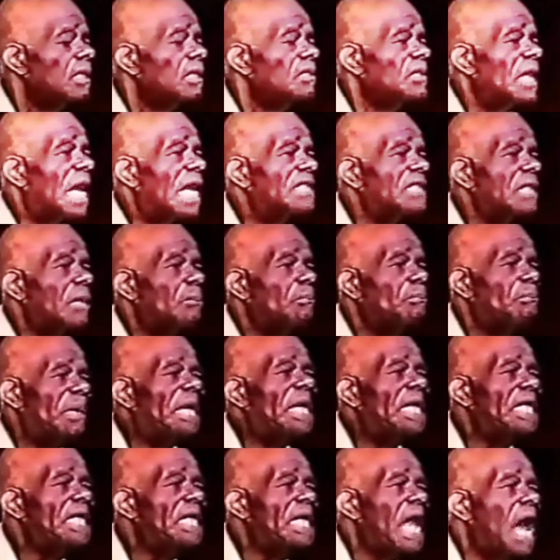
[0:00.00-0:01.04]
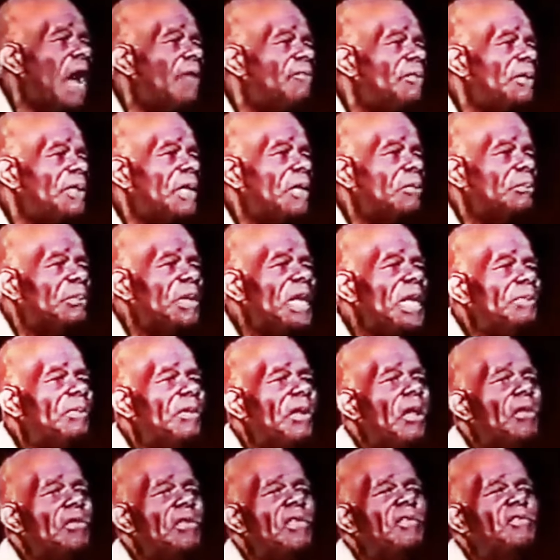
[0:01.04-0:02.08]
There's a billion African
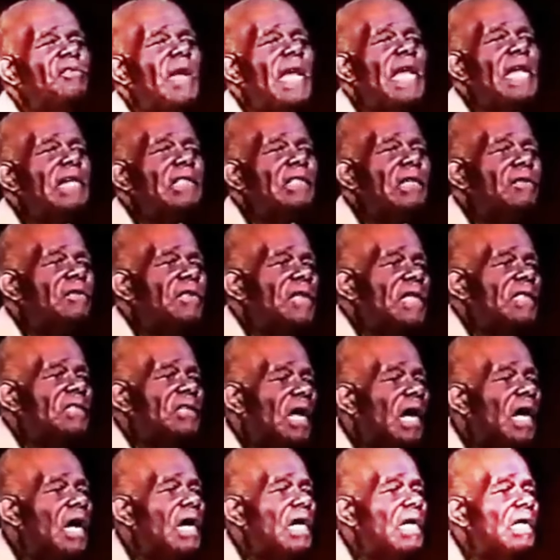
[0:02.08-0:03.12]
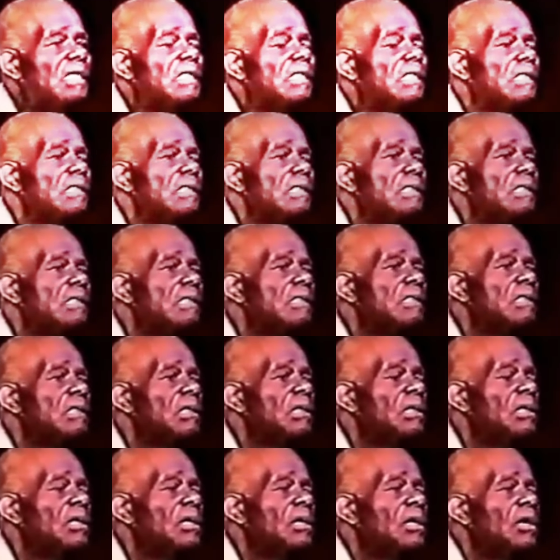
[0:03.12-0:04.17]
people on the face of this earth.
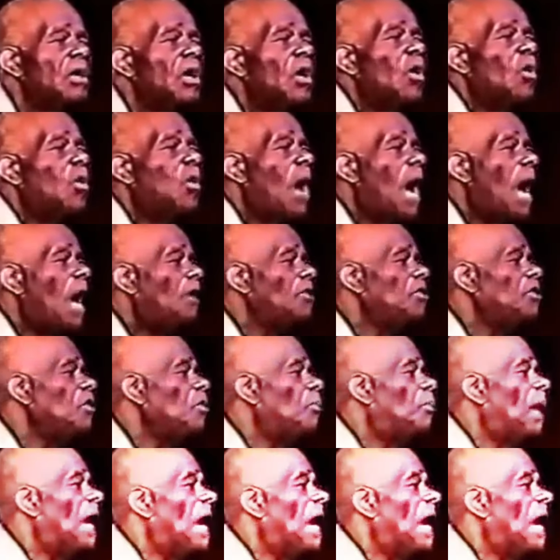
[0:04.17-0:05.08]
Why are you